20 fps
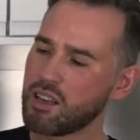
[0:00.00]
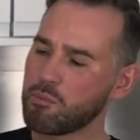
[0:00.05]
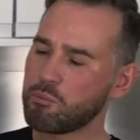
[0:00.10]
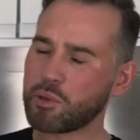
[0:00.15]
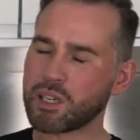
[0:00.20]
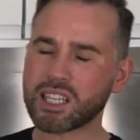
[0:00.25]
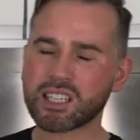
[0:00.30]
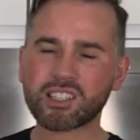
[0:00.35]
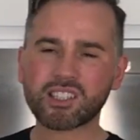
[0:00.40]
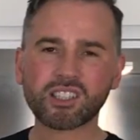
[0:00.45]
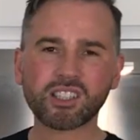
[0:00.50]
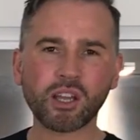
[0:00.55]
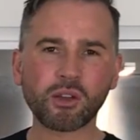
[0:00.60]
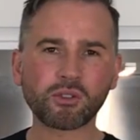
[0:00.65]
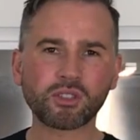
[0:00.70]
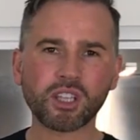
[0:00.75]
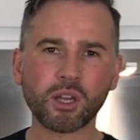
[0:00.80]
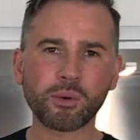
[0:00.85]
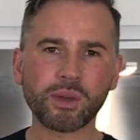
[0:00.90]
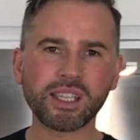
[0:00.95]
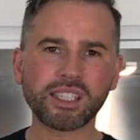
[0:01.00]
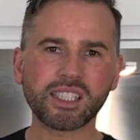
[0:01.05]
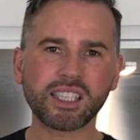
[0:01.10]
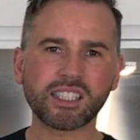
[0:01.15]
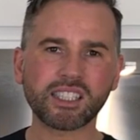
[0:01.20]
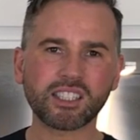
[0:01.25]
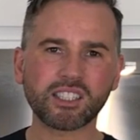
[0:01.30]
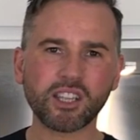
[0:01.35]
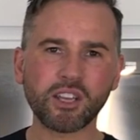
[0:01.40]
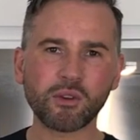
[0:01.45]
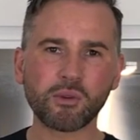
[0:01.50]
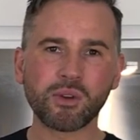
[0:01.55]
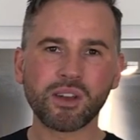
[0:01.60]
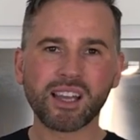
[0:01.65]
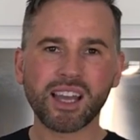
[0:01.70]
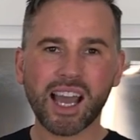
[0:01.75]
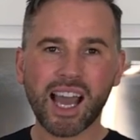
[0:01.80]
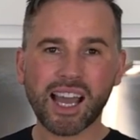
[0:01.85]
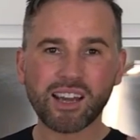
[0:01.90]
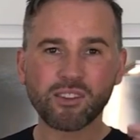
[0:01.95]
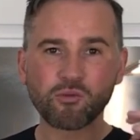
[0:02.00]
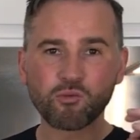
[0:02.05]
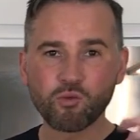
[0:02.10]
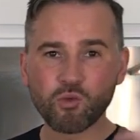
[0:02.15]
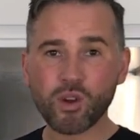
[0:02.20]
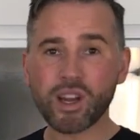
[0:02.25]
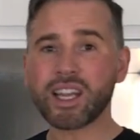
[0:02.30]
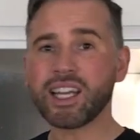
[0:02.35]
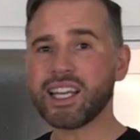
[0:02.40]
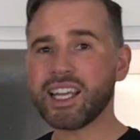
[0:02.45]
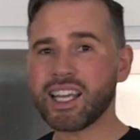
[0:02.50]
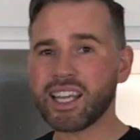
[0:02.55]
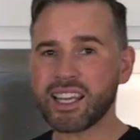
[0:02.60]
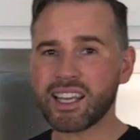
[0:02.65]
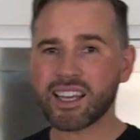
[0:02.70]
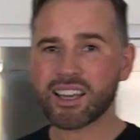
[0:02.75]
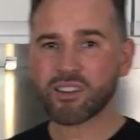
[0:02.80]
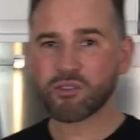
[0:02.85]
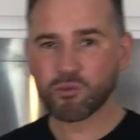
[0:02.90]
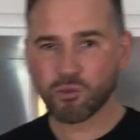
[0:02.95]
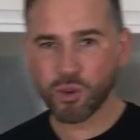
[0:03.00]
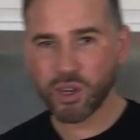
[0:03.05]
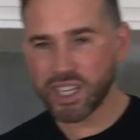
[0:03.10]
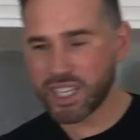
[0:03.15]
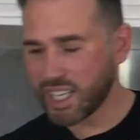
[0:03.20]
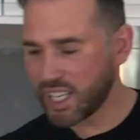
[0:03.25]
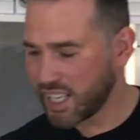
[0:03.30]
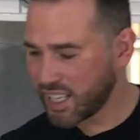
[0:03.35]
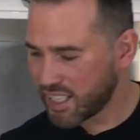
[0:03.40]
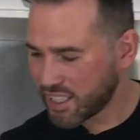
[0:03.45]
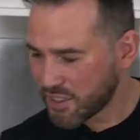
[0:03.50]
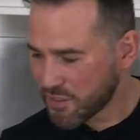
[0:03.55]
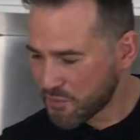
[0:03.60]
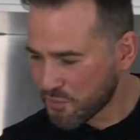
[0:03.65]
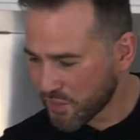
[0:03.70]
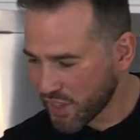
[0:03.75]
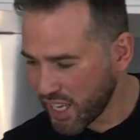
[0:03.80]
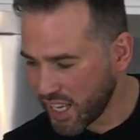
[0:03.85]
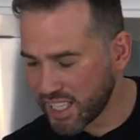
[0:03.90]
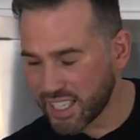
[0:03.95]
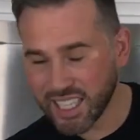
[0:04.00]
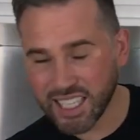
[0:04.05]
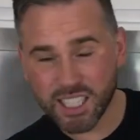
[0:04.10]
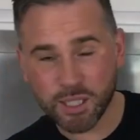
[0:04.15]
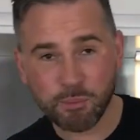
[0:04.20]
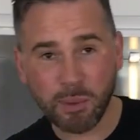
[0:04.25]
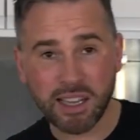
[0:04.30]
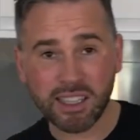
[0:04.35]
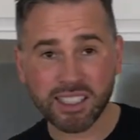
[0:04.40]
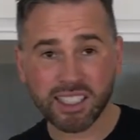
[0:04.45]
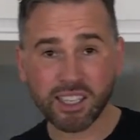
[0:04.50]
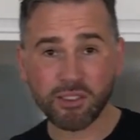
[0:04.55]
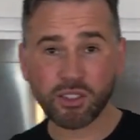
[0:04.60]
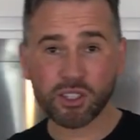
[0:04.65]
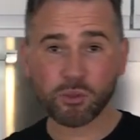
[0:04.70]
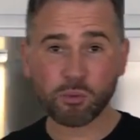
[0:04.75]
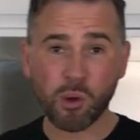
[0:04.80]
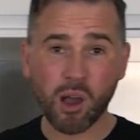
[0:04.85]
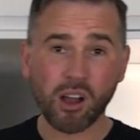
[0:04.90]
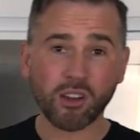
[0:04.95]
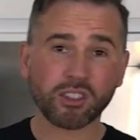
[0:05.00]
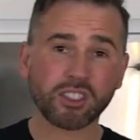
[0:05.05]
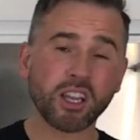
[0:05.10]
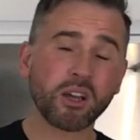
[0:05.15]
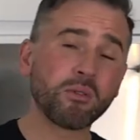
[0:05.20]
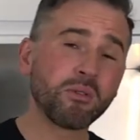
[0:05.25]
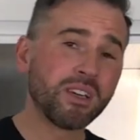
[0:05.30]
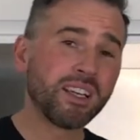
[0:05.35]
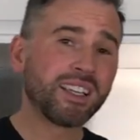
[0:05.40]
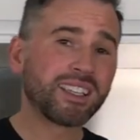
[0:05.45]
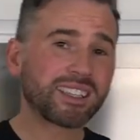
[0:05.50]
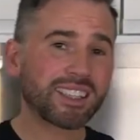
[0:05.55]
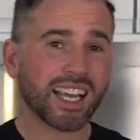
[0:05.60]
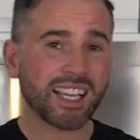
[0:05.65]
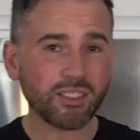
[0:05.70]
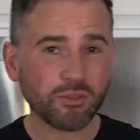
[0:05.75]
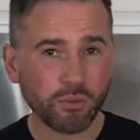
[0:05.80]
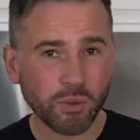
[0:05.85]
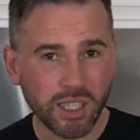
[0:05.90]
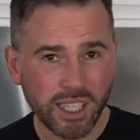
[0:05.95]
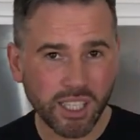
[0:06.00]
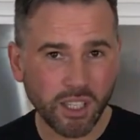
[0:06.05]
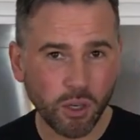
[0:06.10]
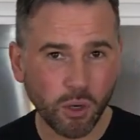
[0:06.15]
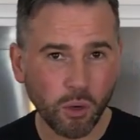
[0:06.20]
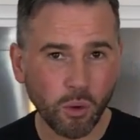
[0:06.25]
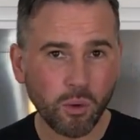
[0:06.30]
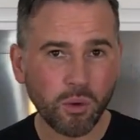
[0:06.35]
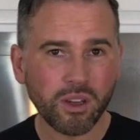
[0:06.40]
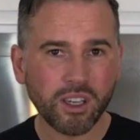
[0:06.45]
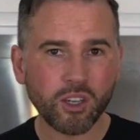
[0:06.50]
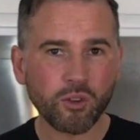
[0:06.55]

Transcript: but it's so easy to do and really inexpensive as well. So that's really cool.